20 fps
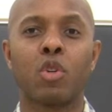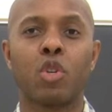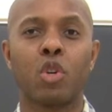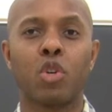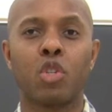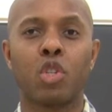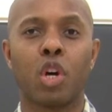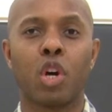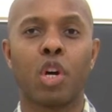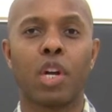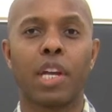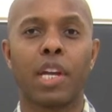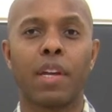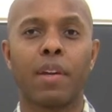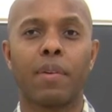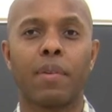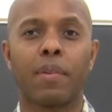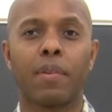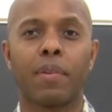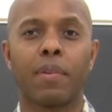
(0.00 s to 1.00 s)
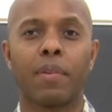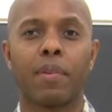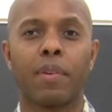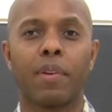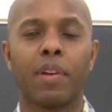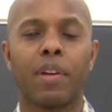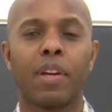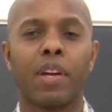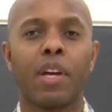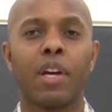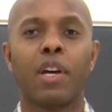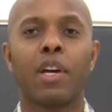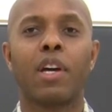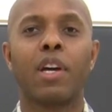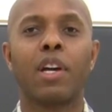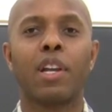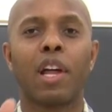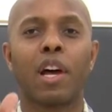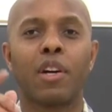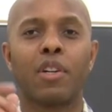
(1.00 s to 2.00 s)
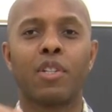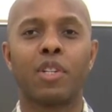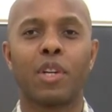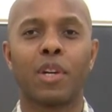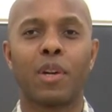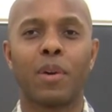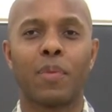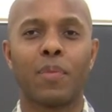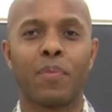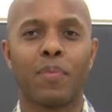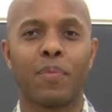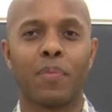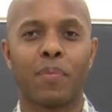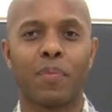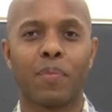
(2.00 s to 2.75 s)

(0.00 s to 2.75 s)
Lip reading: on your journey. Good luck to you.